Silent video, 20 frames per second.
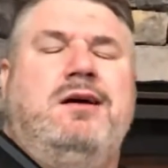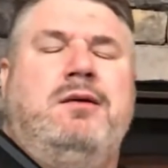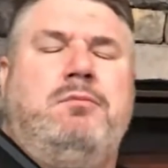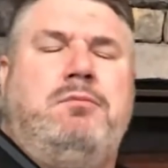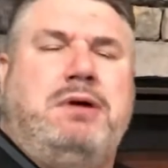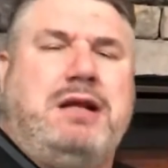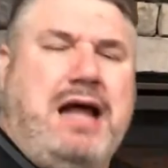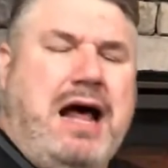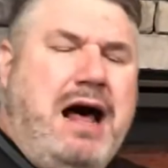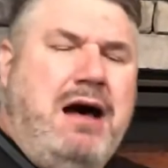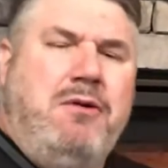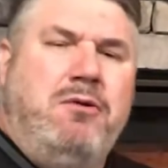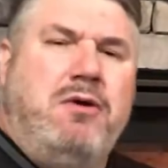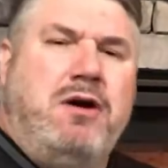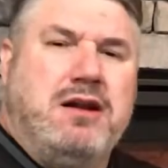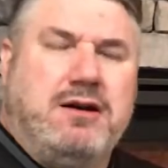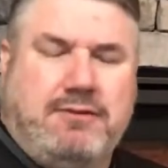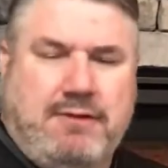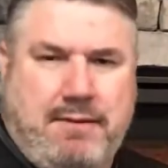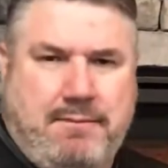but I
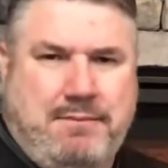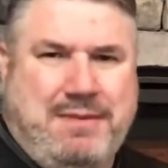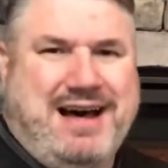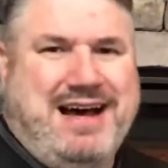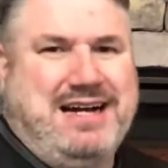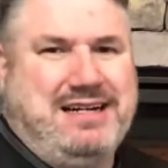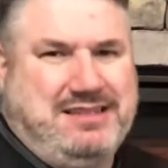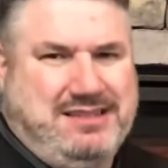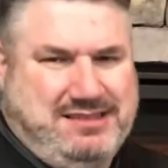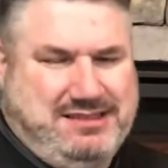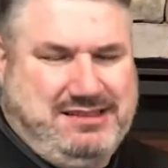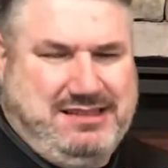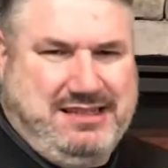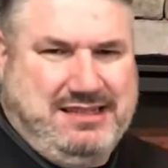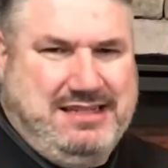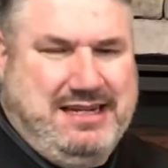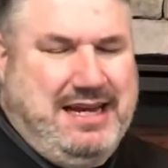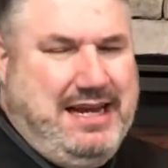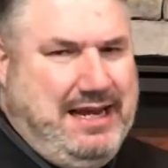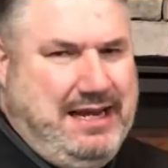want to remind us
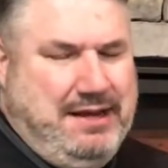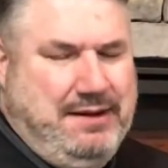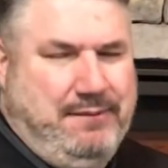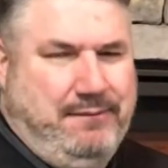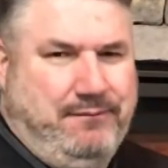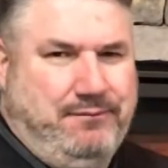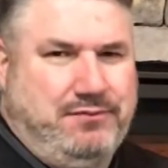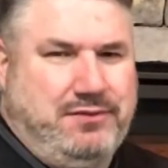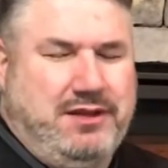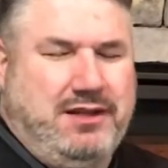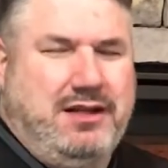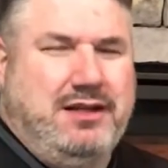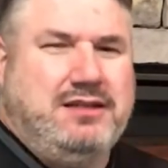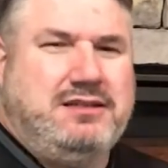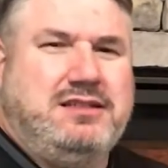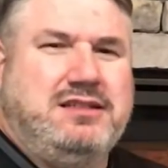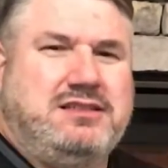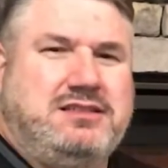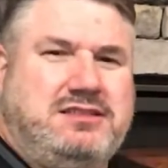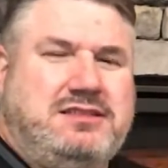today
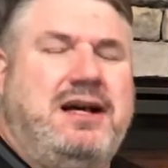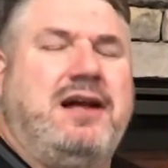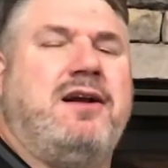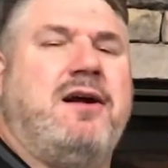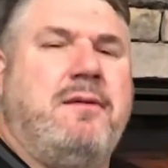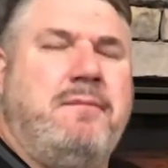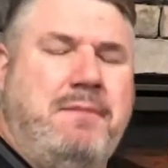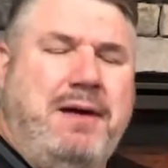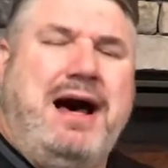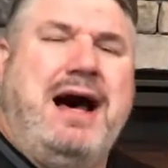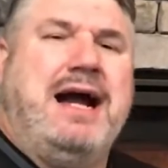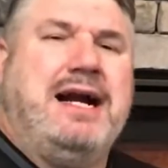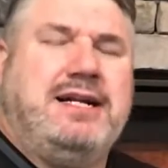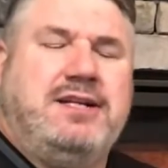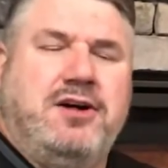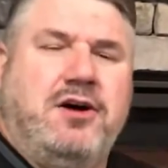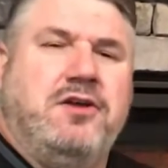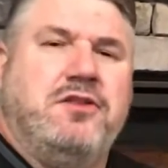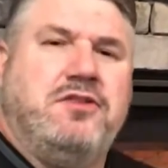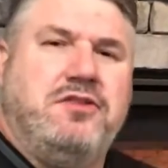to set our mind
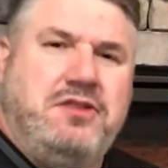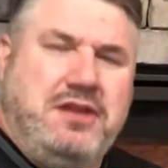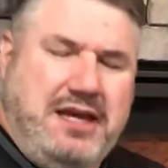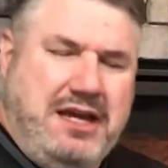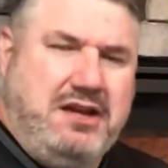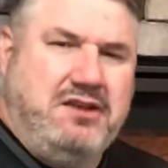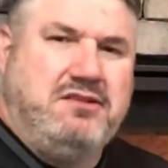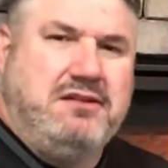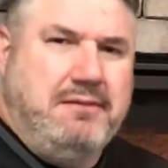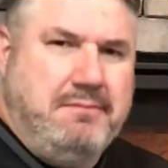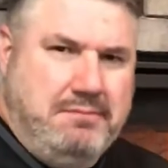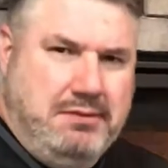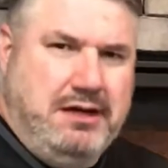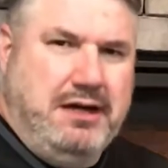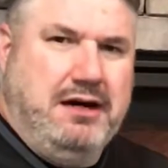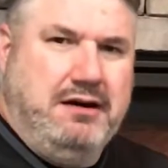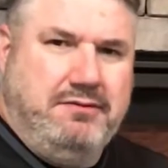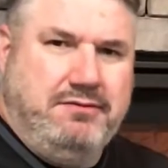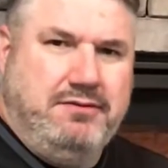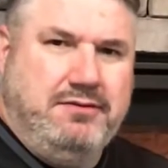on things
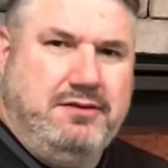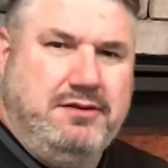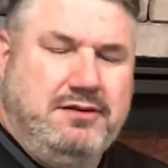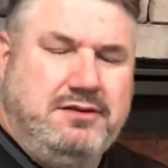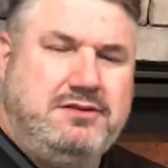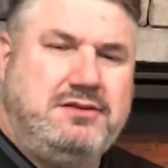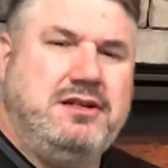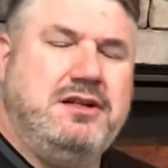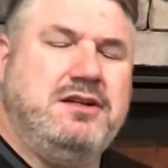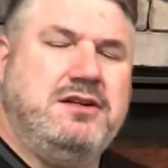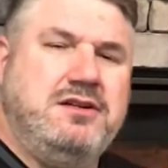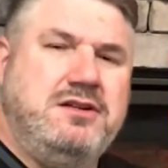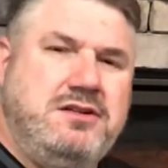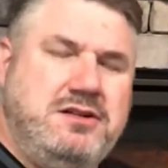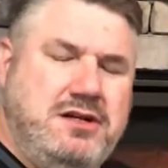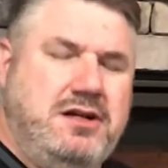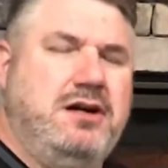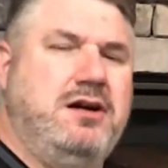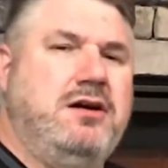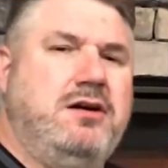above, to
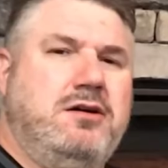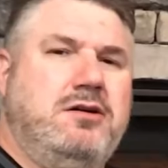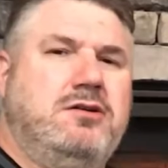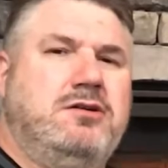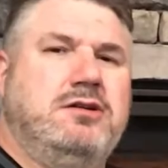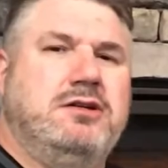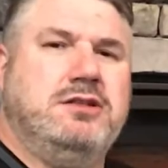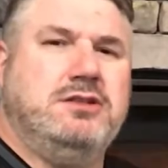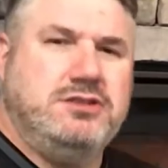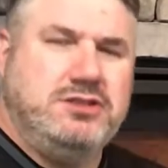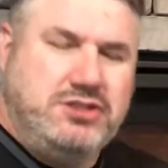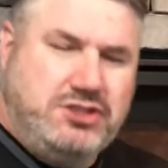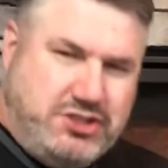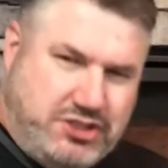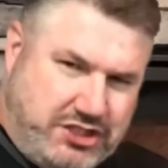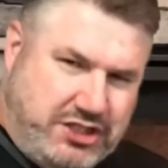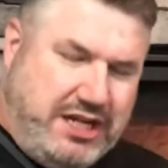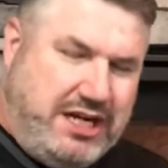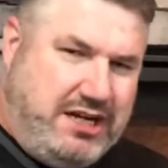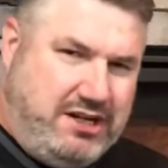know
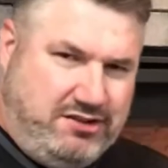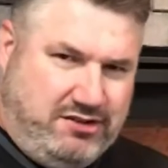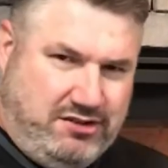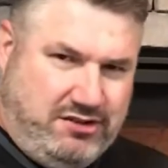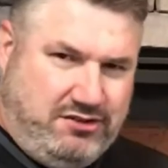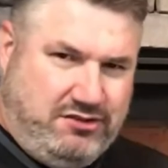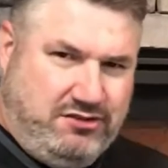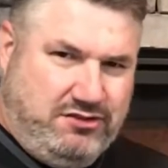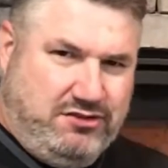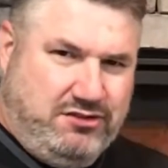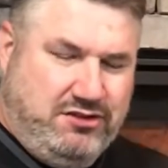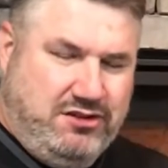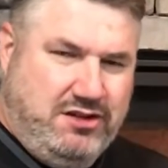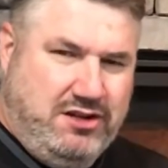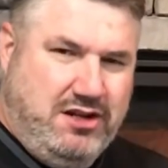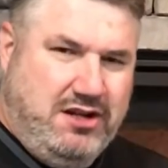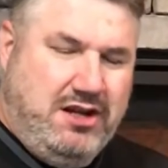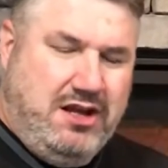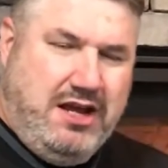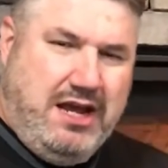Jesus
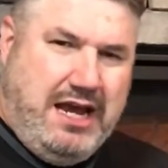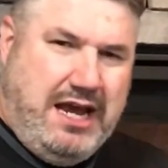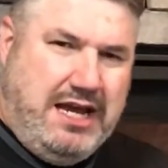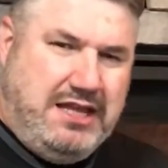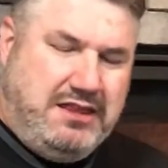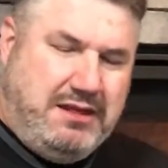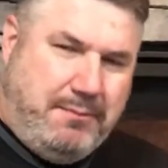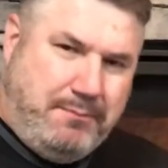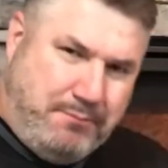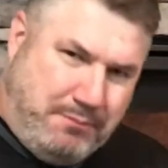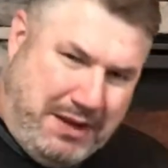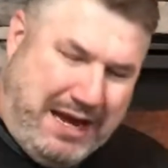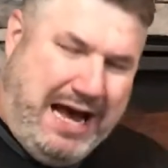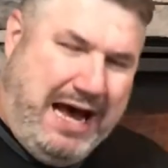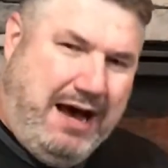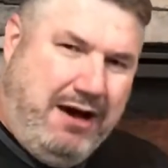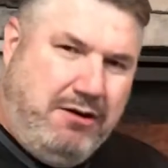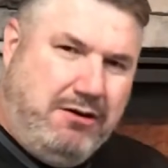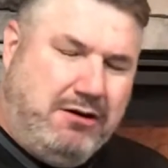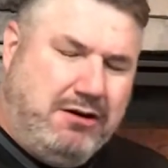and the
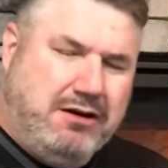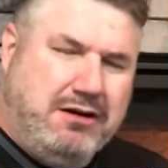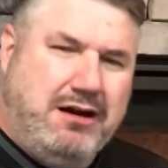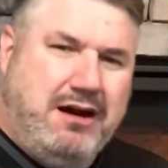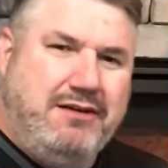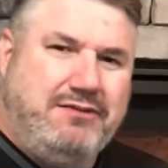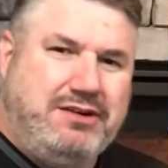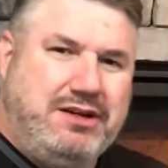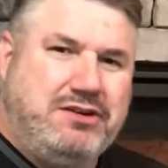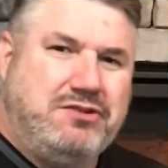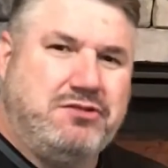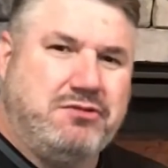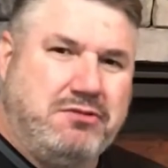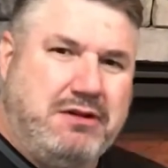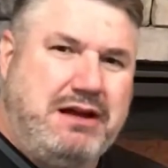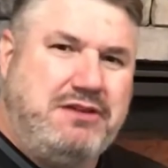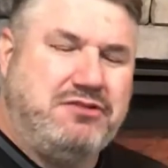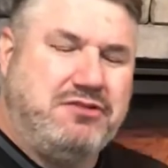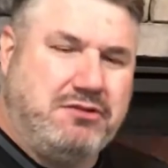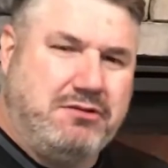power of his
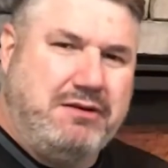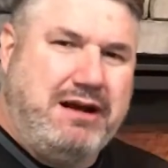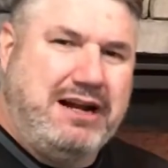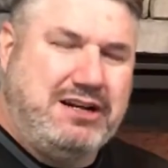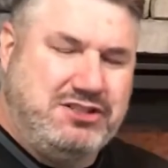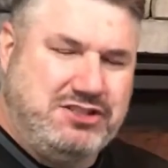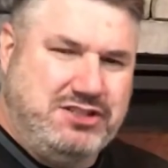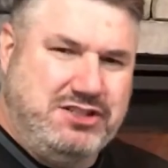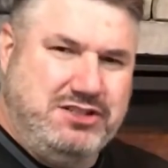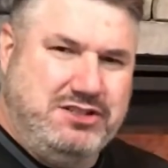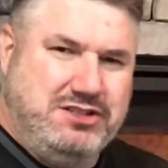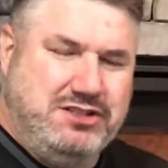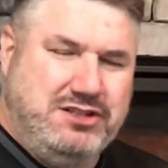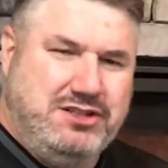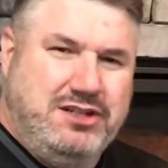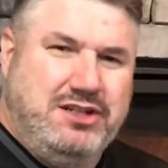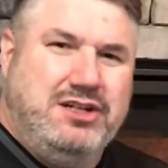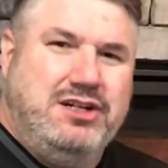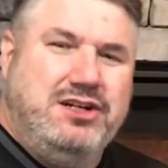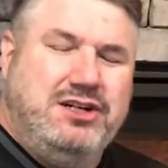resurrection,
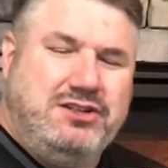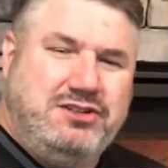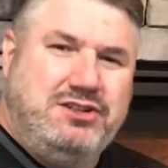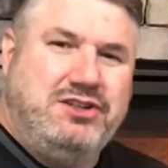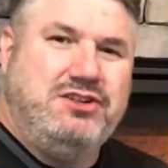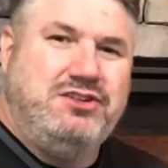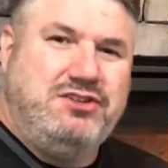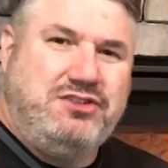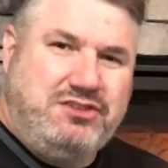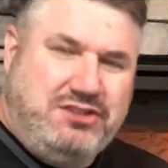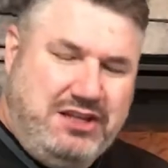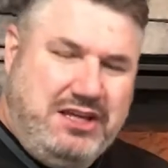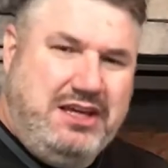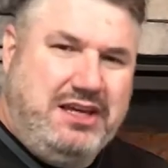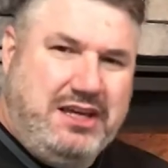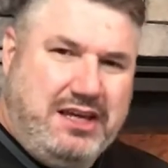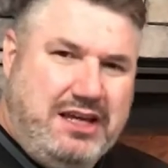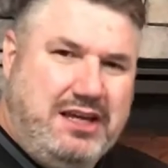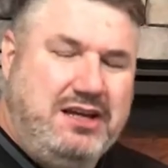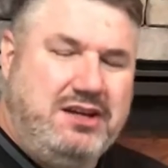to
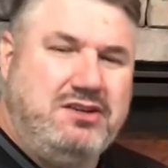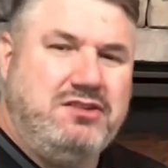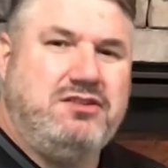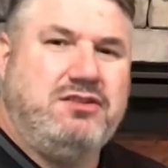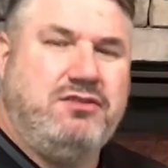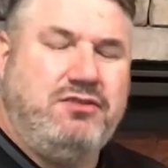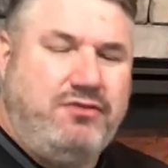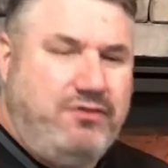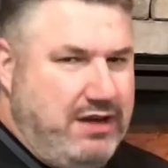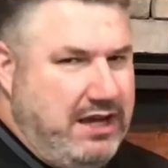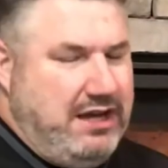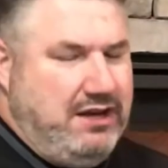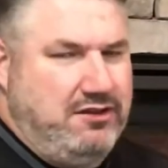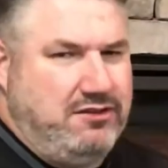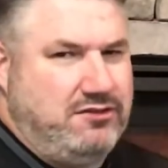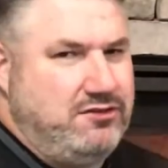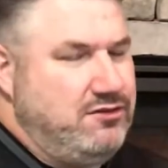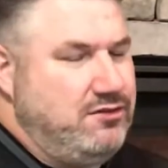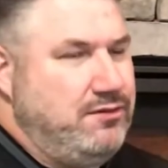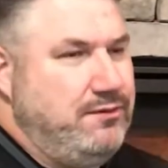seek his
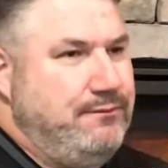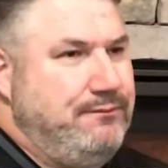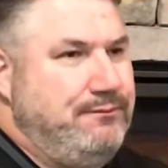face.